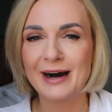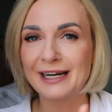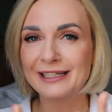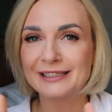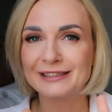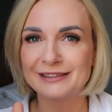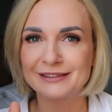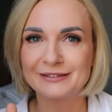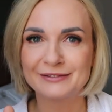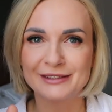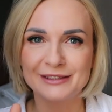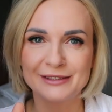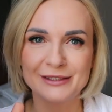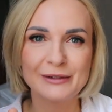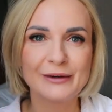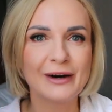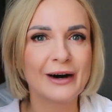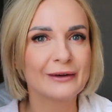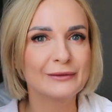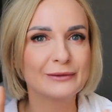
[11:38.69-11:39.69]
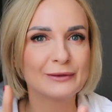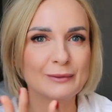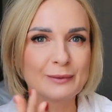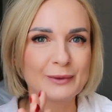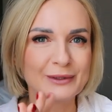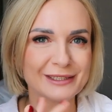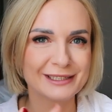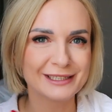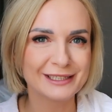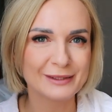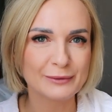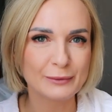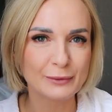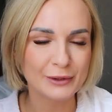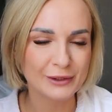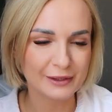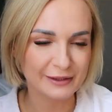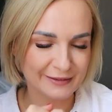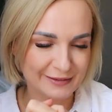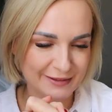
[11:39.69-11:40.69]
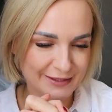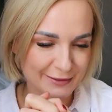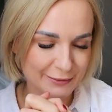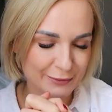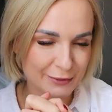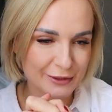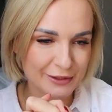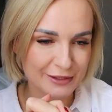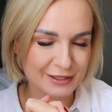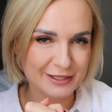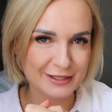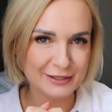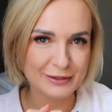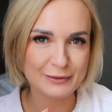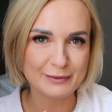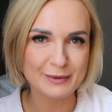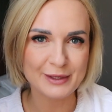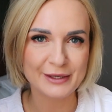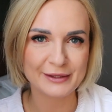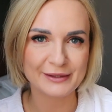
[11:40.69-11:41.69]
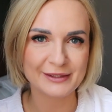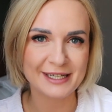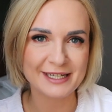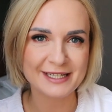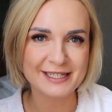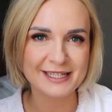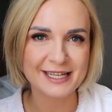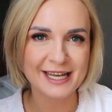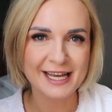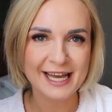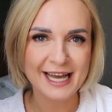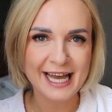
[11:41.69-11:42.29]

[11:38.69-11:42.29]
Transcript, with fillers: I don't even know how to put it in words, words to be honest.